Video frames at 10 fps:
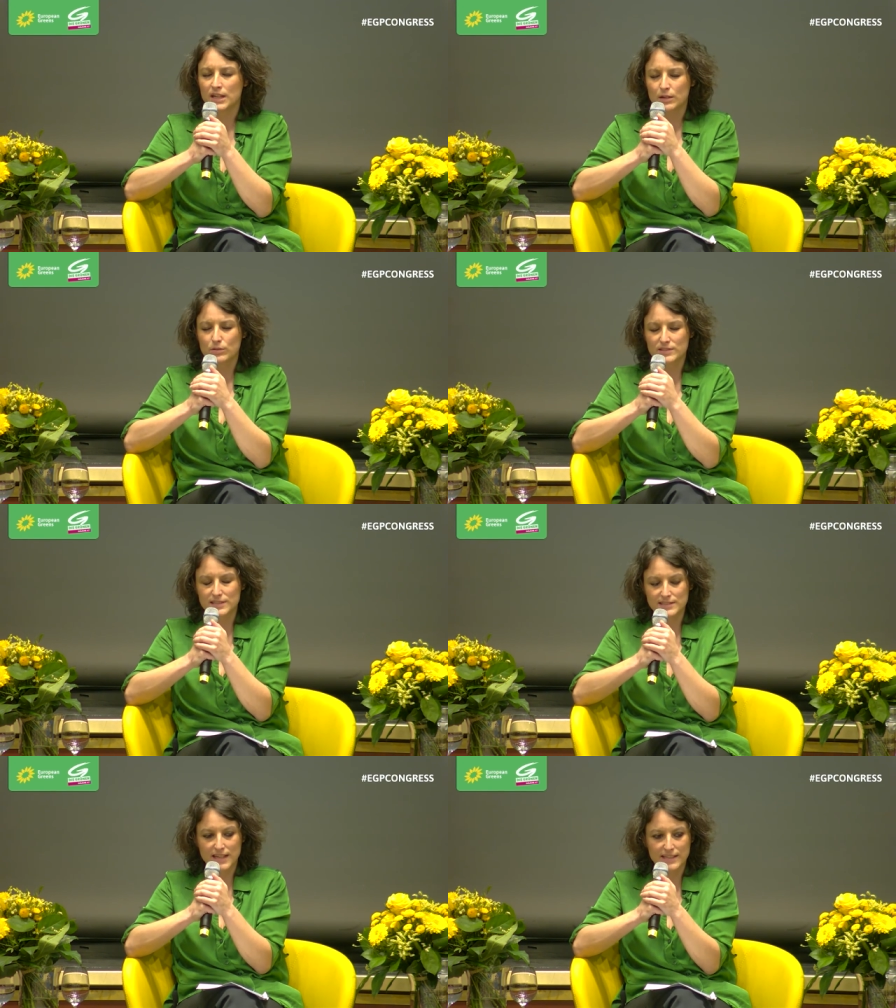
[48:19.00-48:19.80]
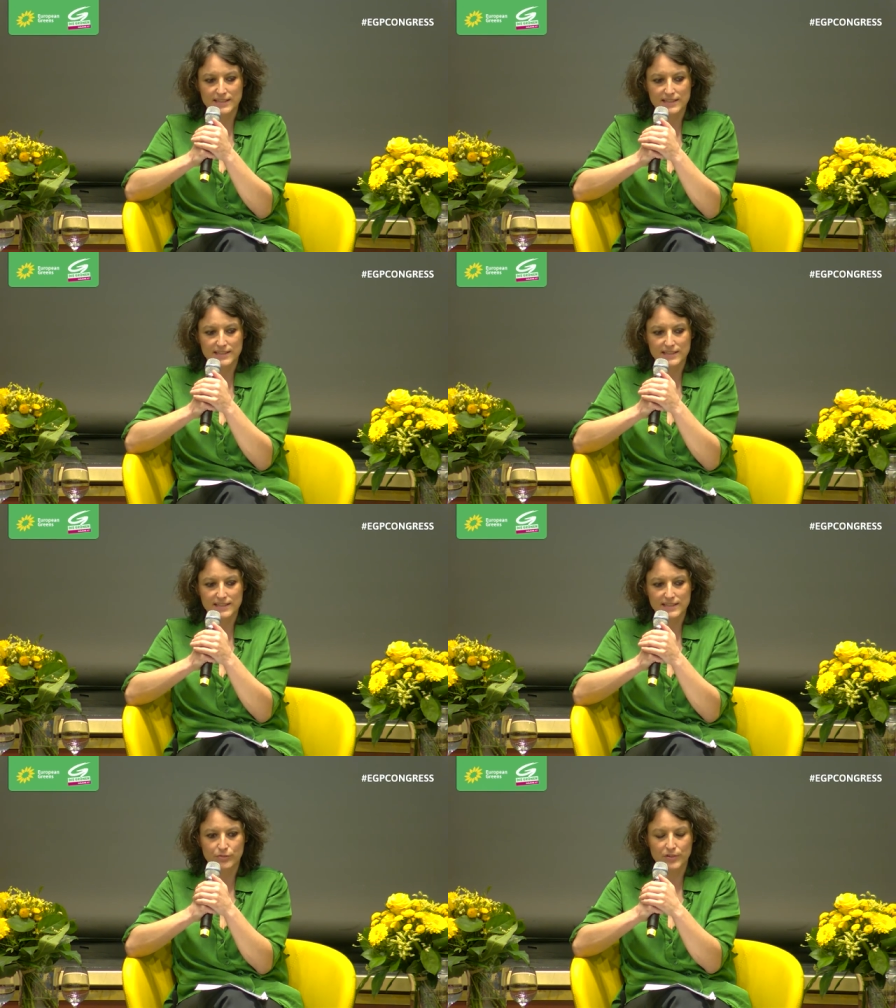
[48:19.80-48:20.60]
It was this idea
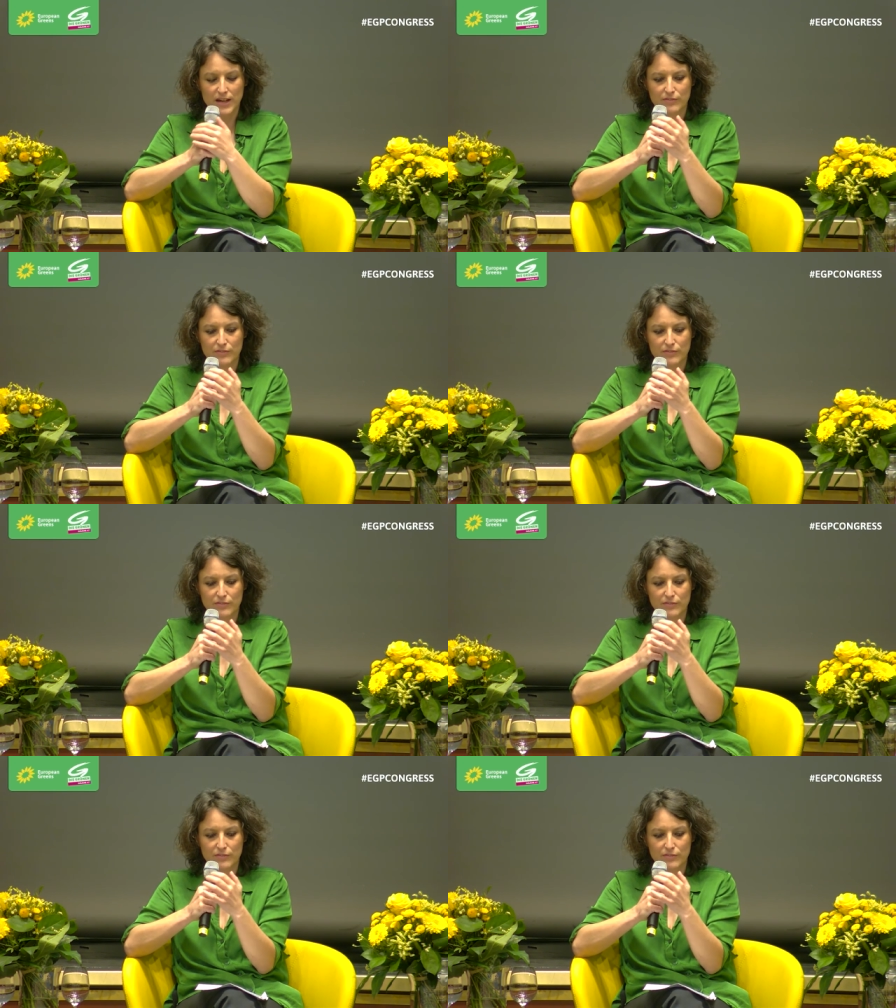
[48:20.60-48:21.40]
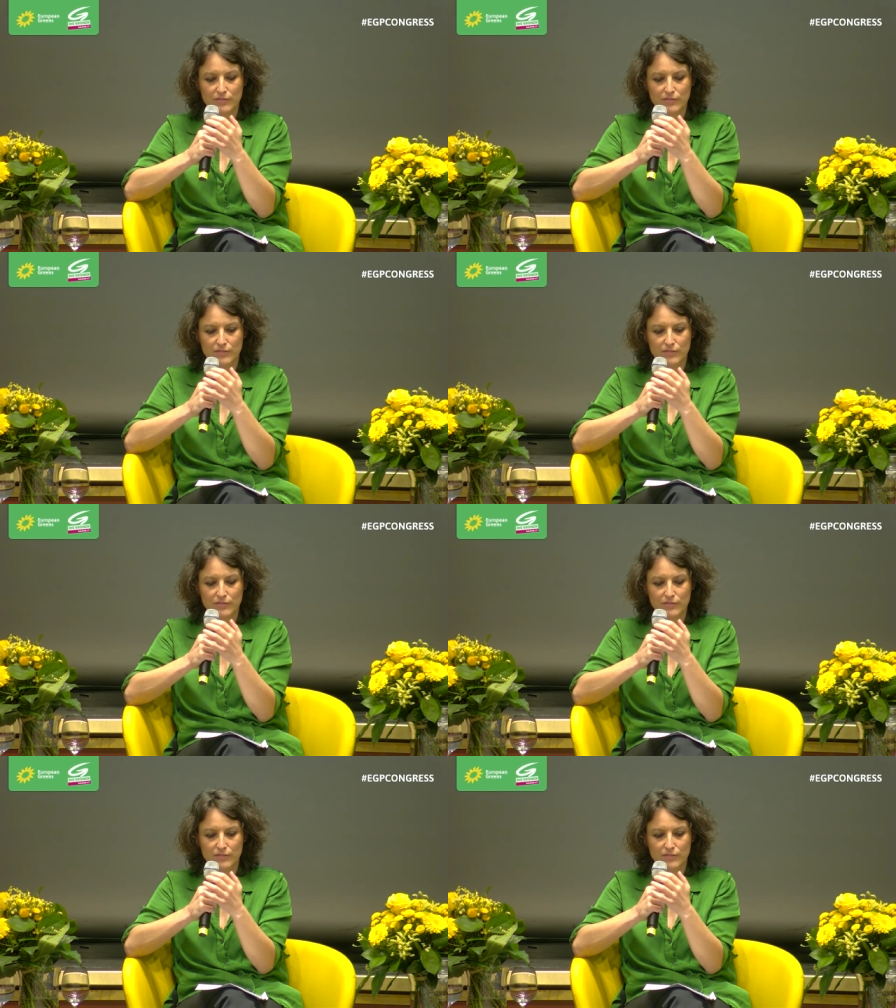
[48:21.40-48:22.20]
of having that the
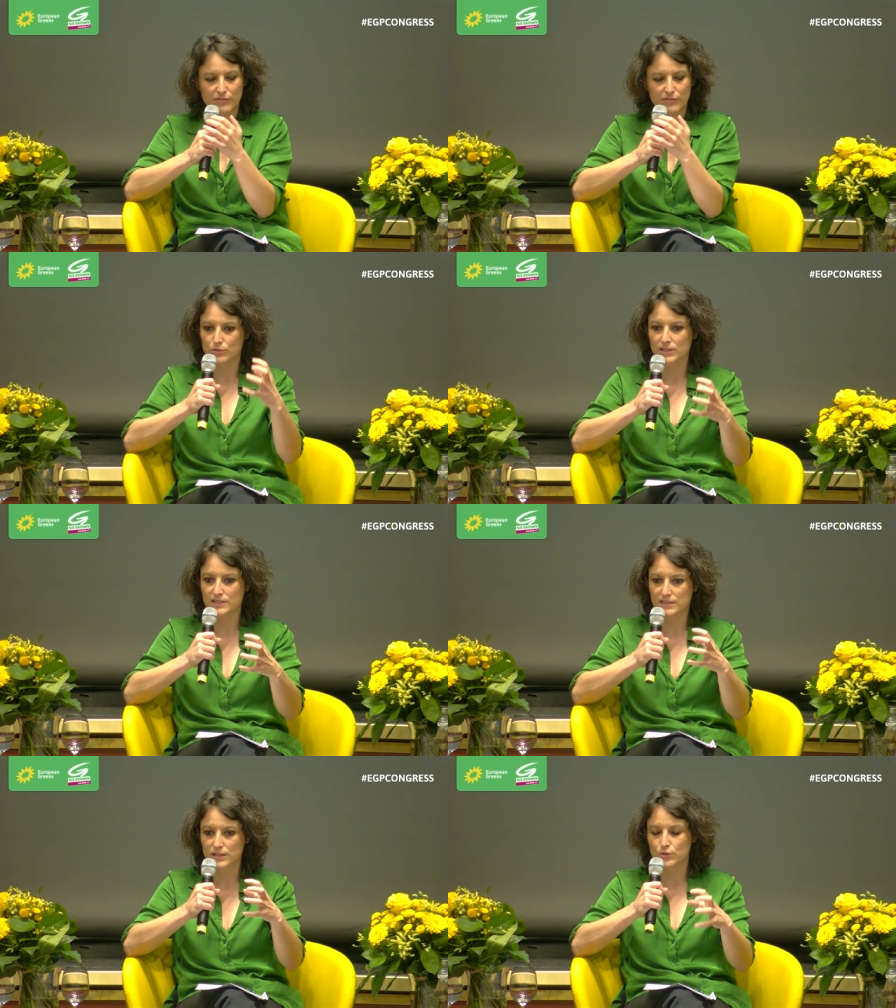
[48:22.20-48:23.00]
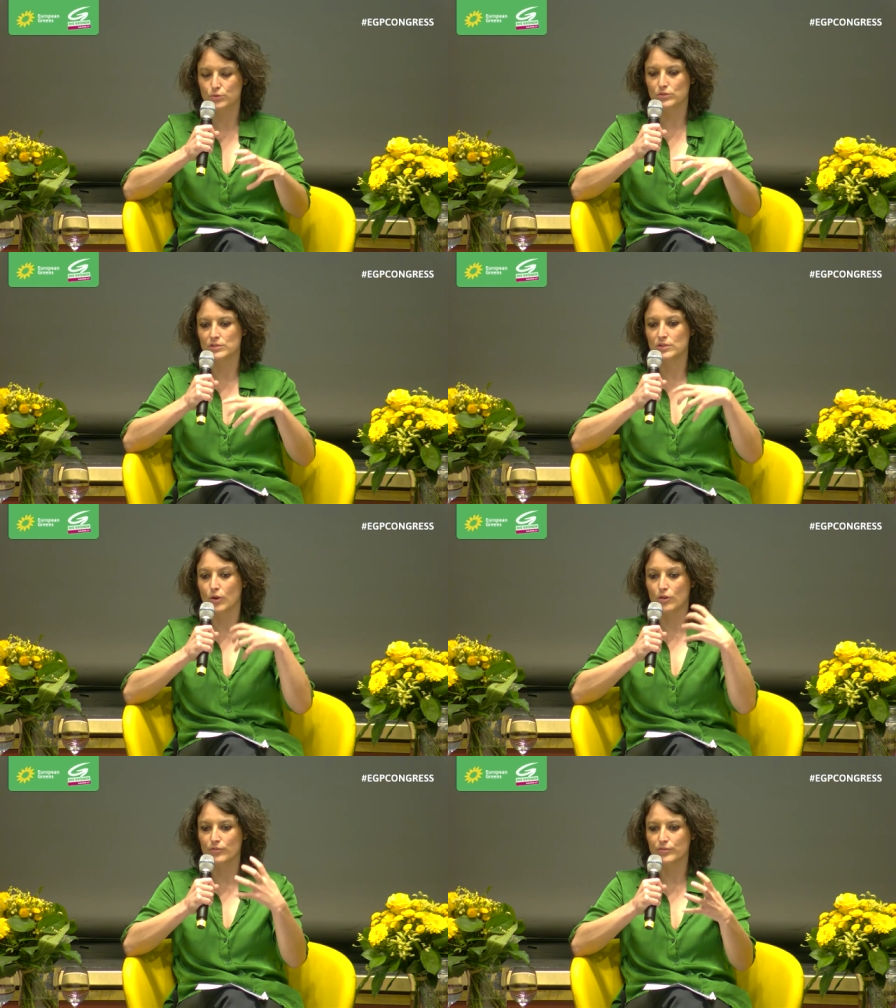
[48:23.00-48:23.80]
social security could
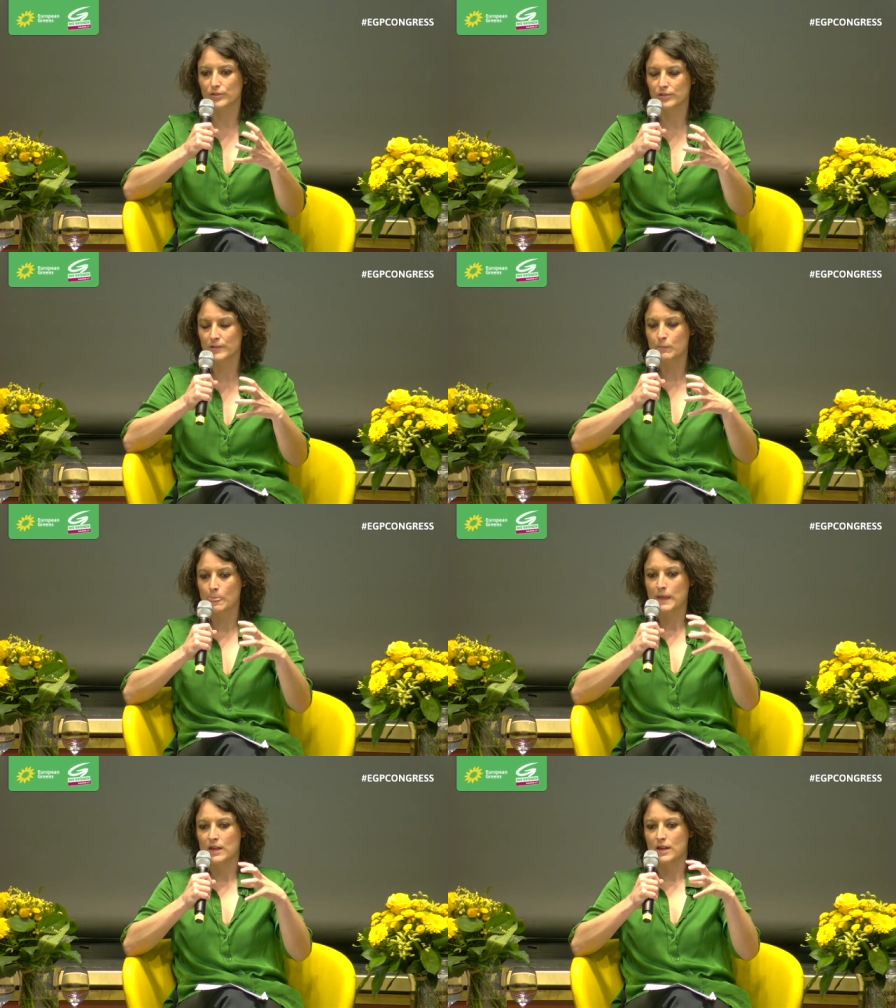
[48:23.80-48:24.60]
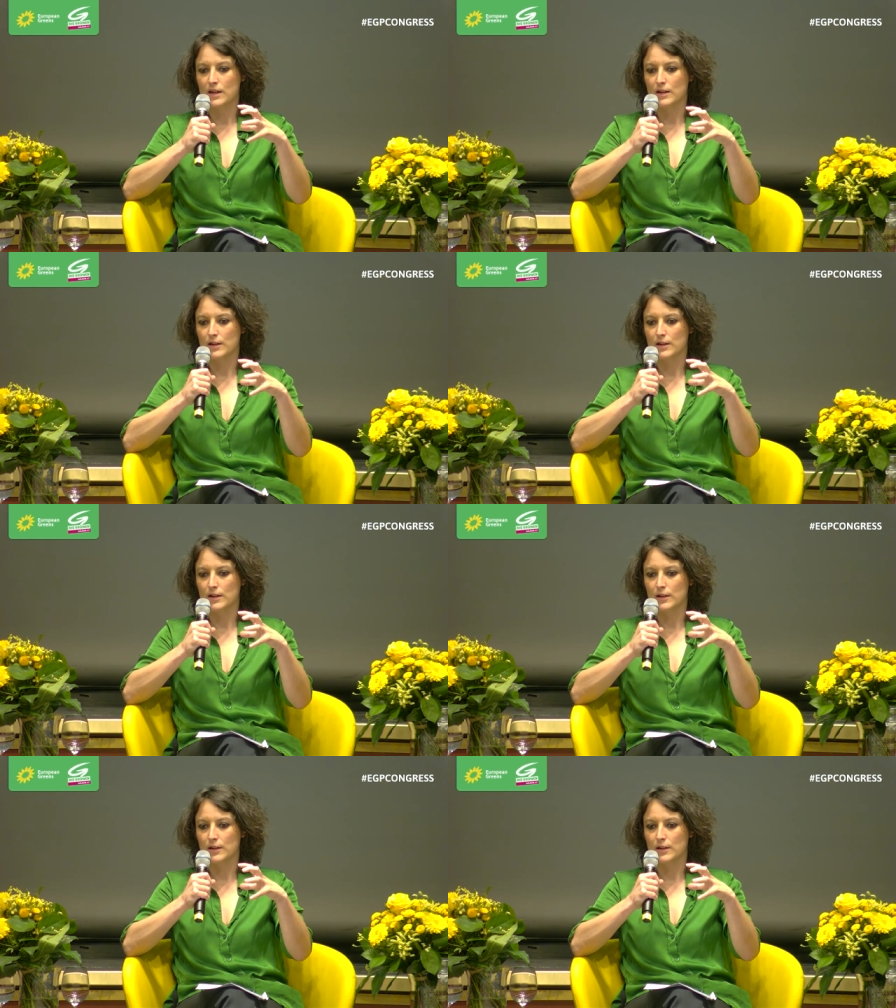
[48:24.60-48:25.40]
offer
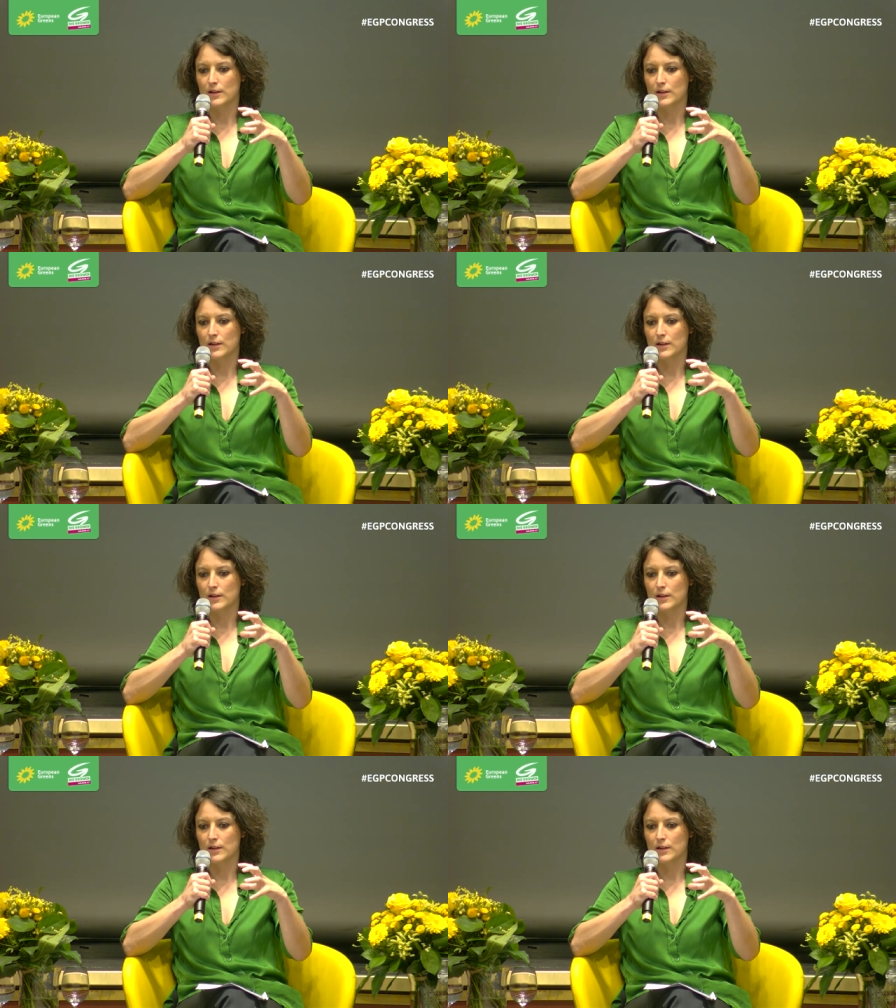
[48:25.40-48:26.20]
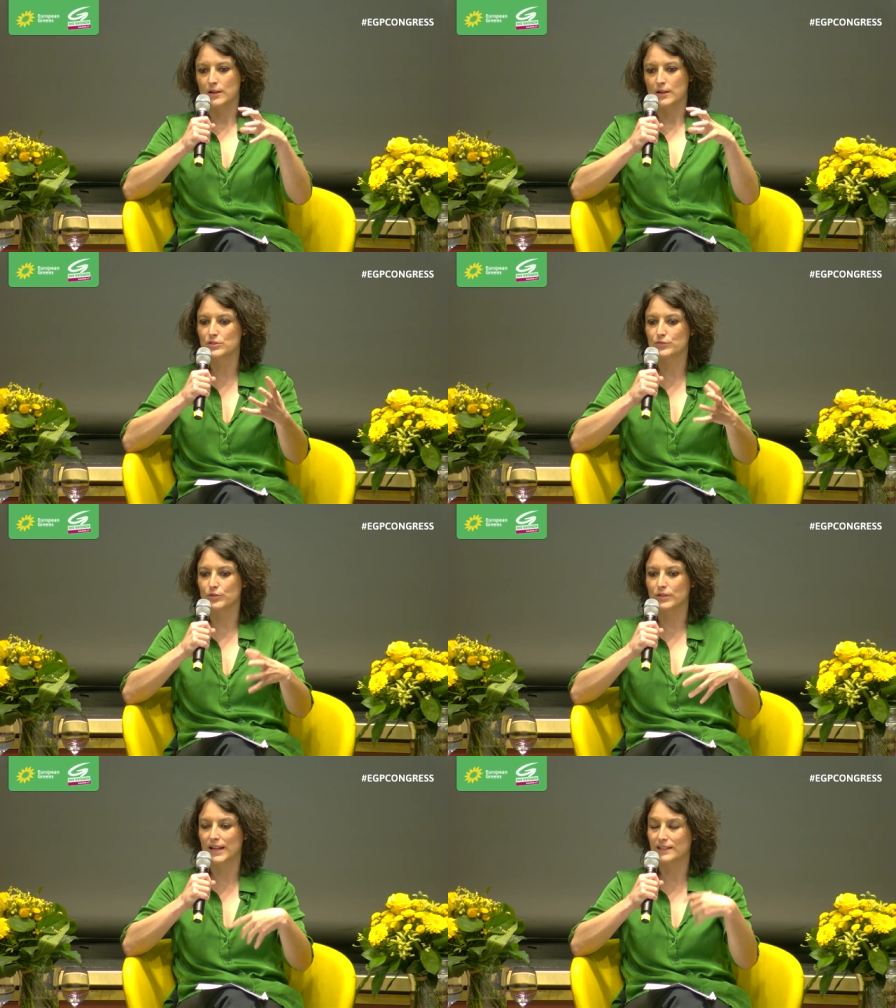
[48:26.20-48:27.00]
universal allowance
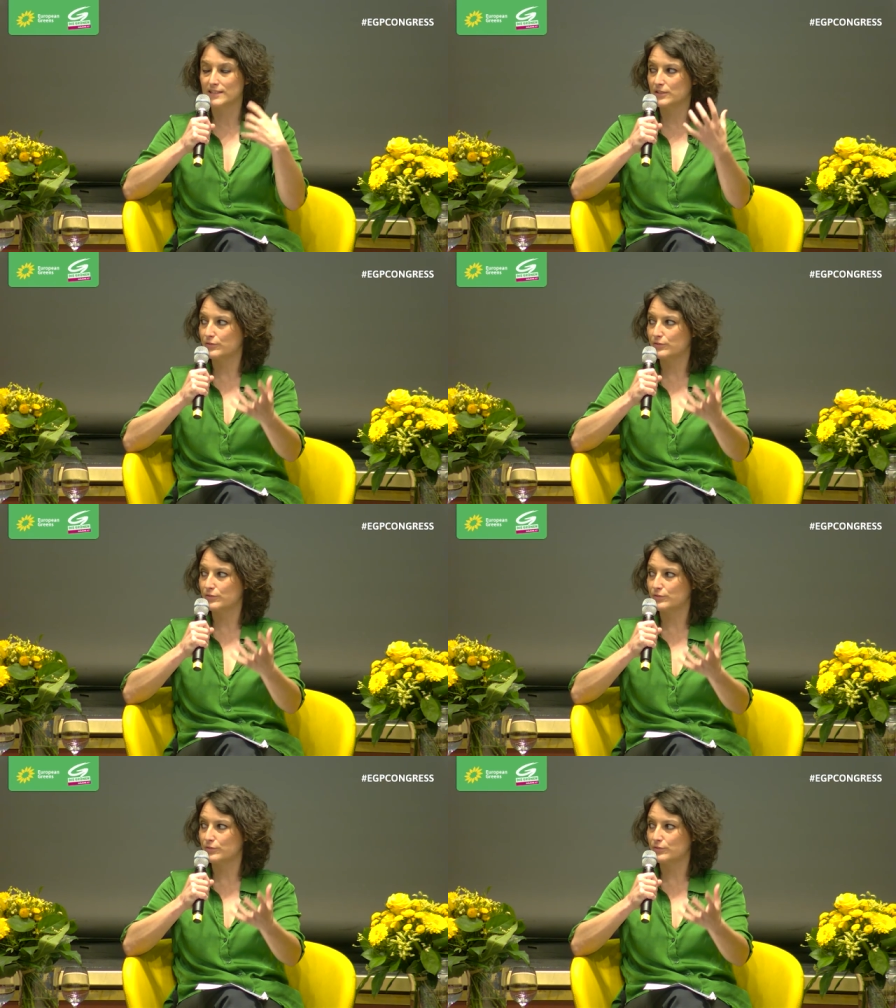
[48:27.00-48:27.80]
for healthy food.